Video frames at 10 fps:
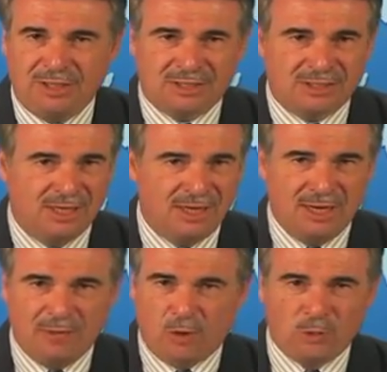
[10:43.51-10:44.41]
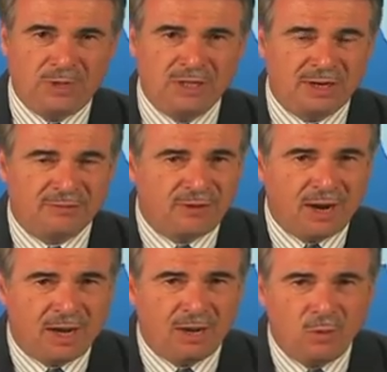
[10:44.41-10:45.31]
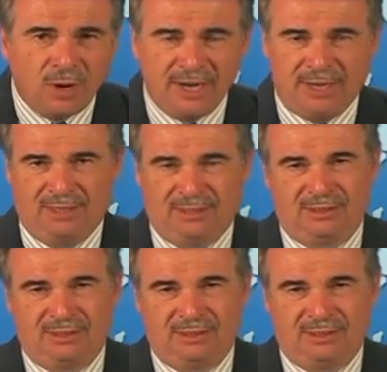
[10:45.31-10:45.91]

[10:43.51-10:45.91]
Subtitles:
is it won't be that far away.